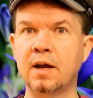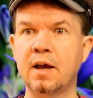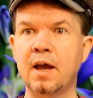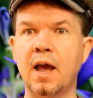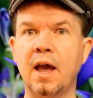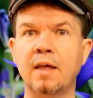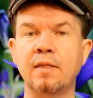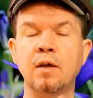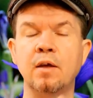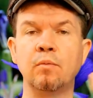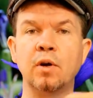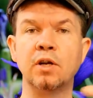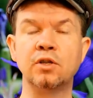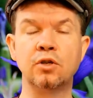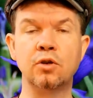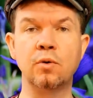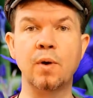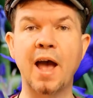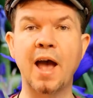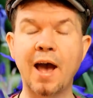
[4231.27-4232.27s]
then
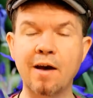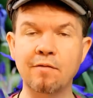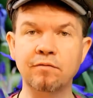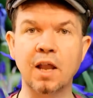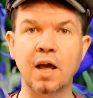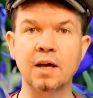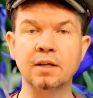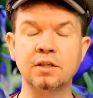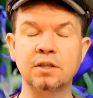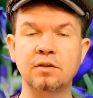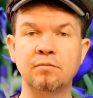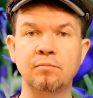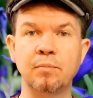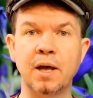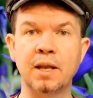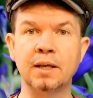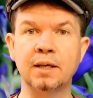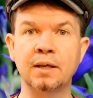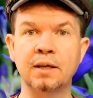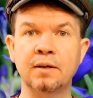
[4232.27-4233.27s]
once you have lots of
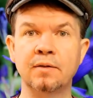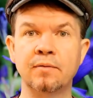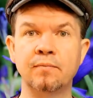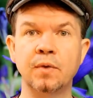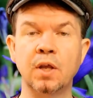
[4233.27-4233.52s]
money,